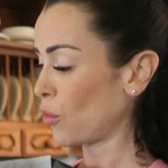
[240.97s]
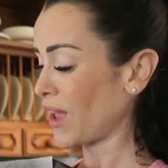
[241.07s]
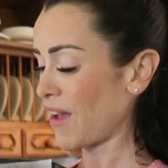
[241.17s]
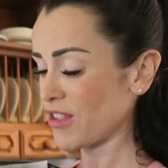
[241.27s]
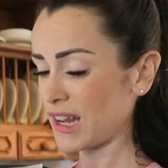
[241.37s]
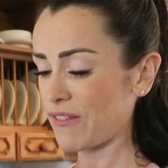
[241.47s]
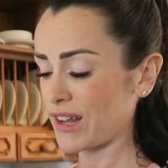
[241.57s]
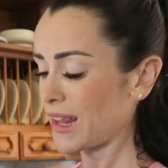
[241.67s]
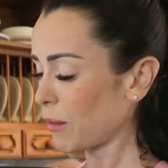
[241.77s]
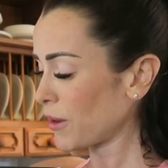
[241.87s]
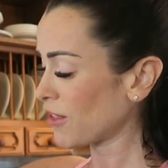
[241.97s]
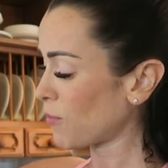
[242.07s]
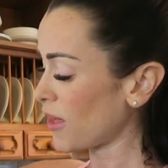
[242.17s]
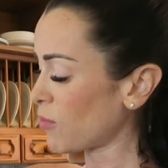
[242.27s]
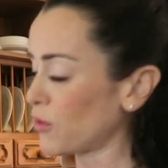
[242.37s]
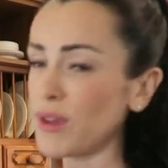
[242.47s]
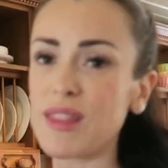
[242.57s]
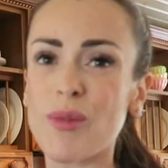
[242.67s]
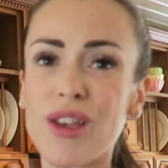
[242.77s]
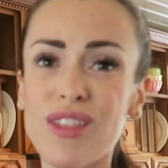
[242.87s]
we have to leave a little bit of space between
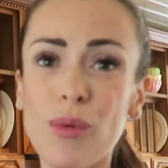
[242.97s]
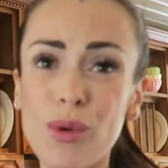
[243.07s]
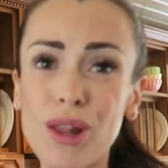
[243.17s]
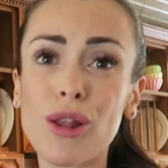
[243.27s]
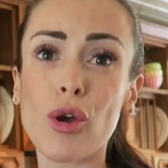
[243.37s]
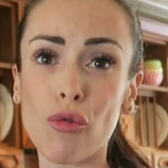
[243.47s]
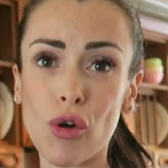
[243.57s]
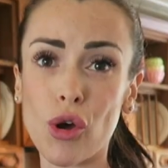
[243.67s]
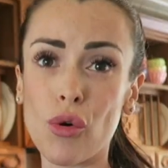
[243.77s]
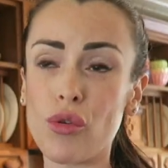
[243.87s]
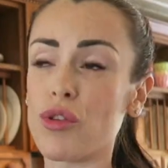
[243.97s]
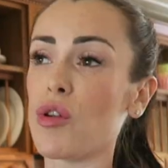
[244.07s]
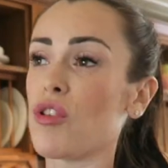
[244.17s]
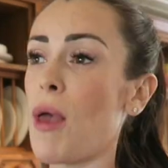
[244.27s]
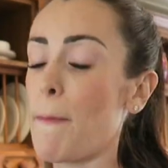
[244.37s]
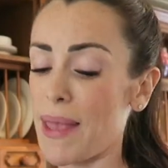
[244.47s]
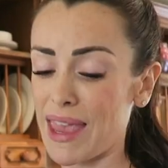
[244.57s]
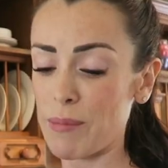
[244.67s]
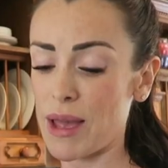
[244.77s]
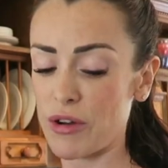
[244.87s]
them because they will grow. There's
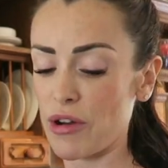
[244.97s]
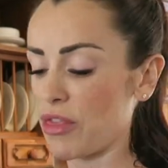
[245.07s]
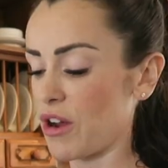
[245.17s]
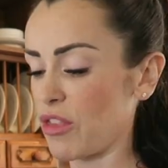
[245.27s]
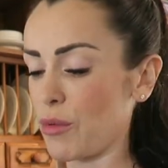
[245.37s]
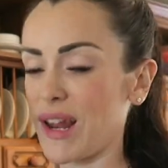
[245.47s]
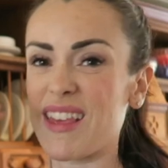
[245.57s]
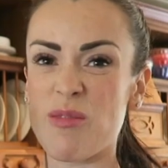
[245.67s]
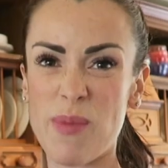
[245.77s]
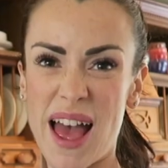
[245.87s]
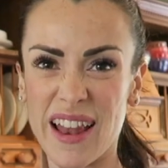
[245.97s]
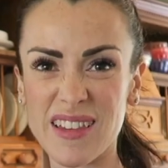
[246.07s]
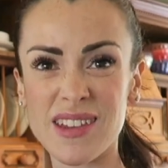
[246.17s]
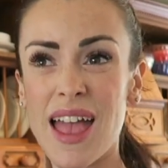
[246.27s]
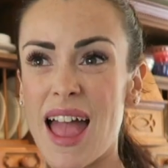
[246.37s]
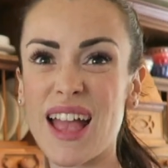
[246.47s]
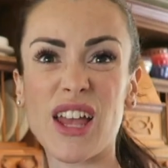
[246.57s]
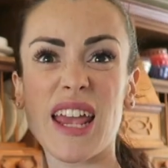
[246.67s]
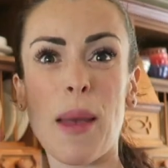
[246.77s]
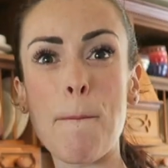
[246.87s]
baking powder in there, they will expand and
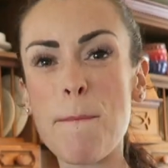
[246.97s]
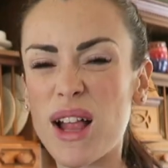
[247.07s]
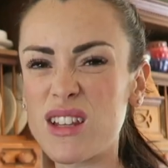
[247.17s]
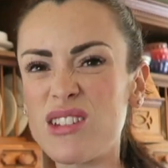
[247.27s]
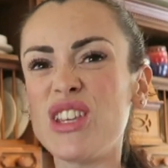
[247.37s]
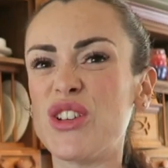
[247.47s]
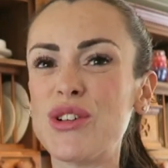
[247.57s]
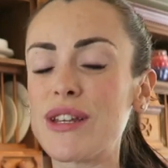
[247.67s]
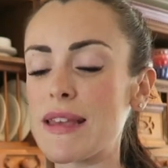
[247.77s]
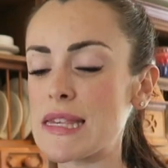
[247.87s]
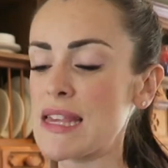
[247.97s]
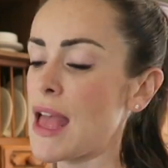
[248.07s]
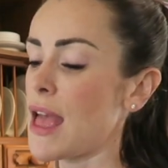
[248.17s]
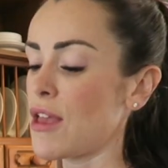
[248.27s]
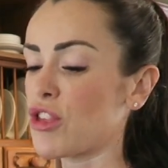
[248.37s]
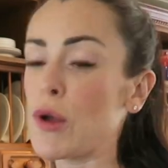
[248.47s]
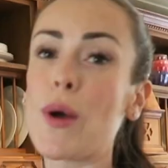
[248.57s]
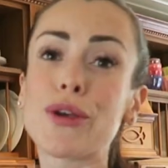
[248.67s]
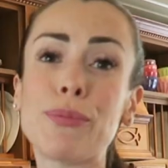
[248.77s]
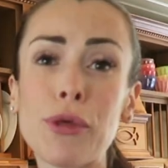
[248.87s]
kind of get melty goodness. So
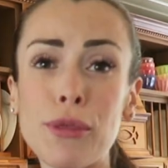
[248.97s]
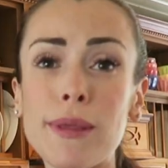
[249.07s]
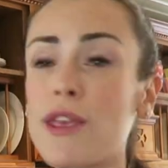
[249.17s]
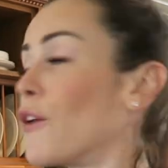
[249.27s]
I'm gonna put them in